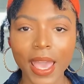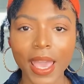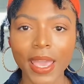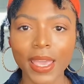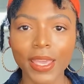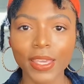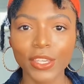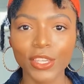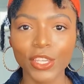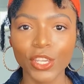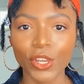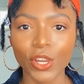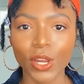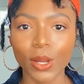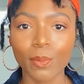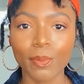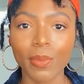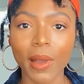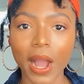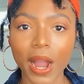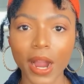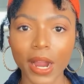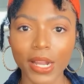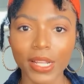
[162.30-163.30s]
Your
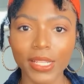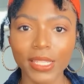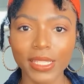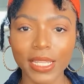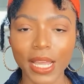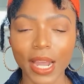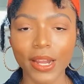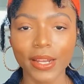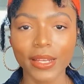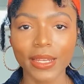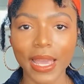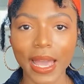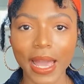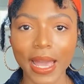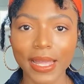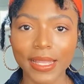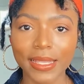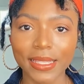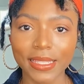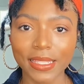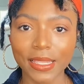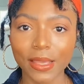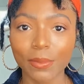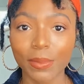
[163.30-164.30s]
parts are not
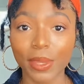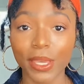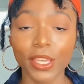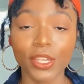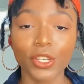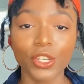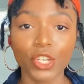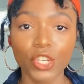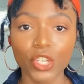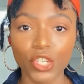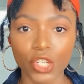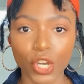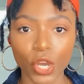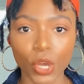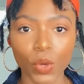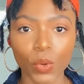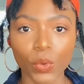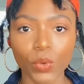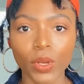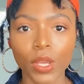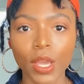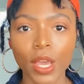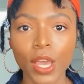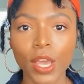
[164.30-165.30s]
being
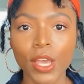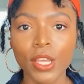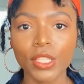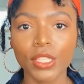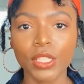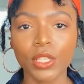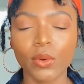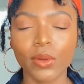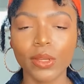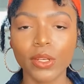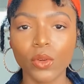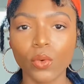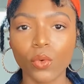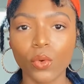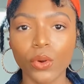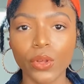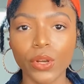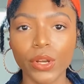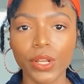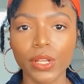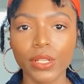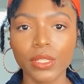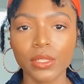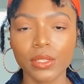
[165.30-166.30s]
shown. So in
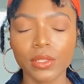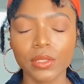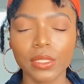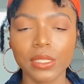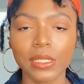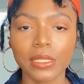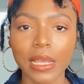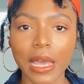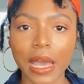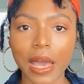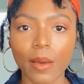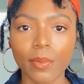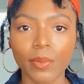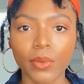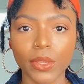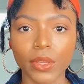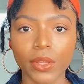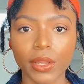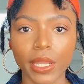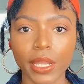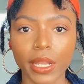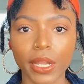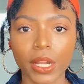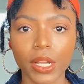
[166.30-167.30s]
order to stop
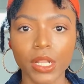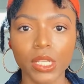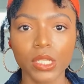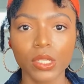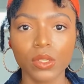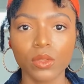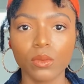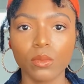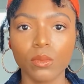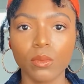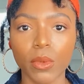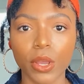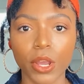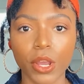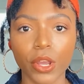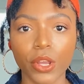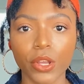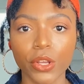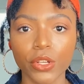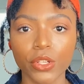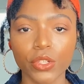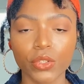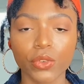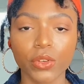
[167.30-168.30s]
your hair to
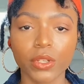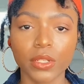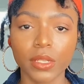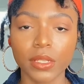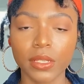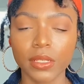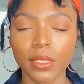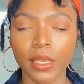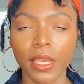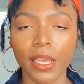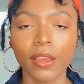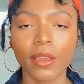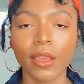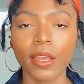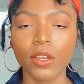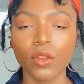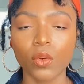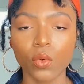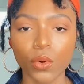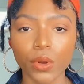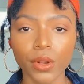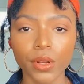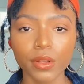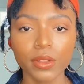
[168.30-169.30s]
merge, or in
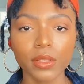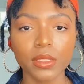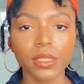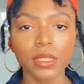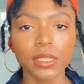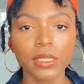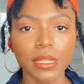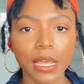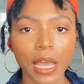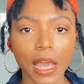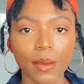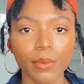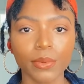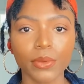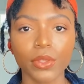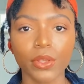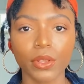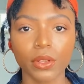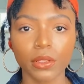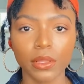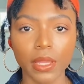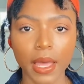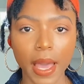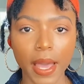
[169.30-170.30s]
order to stop
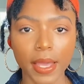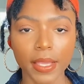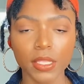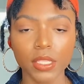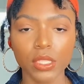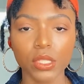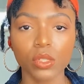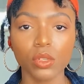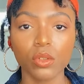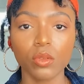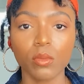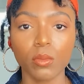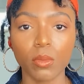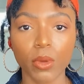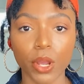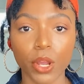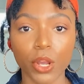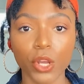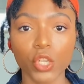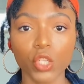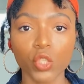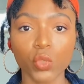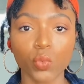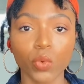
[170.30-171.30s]
your locks to
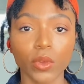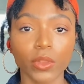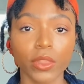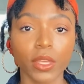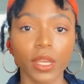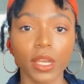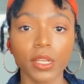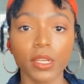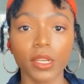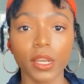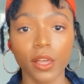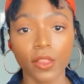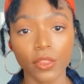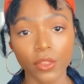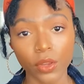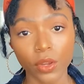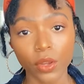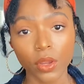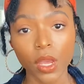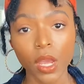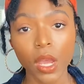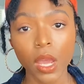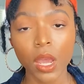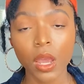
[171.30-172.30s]
merge with
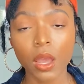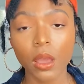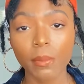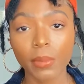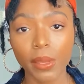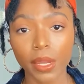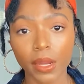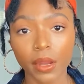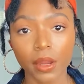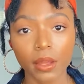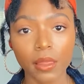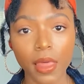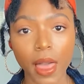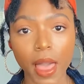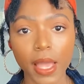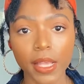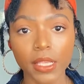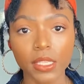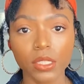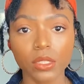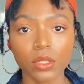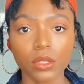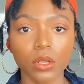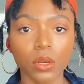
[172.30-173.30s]
another pair of
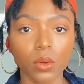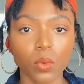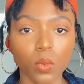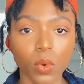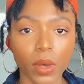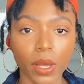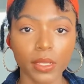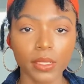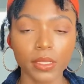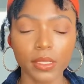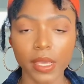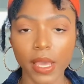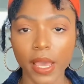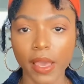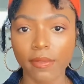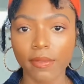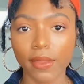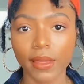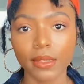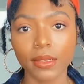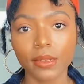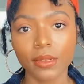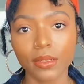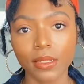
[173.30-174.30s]
locks, you don't want to have
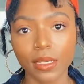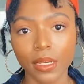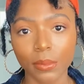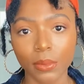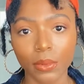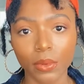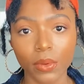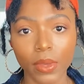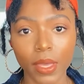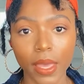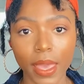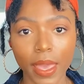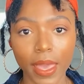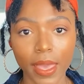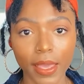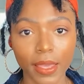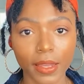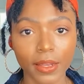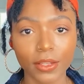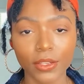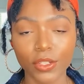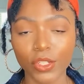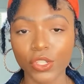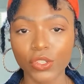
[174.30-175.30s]
like the double
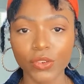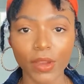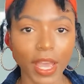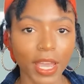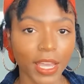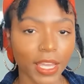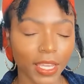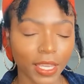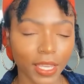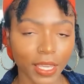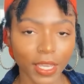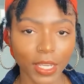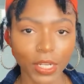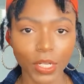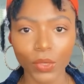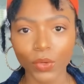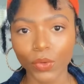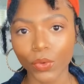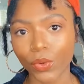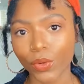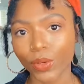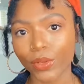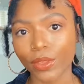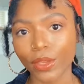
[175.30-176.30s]
head dragon
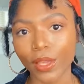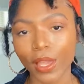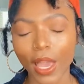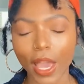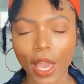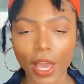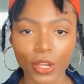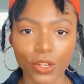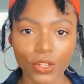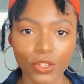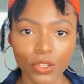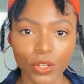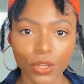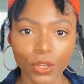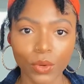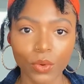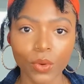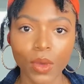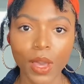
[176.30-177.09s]
or the congo,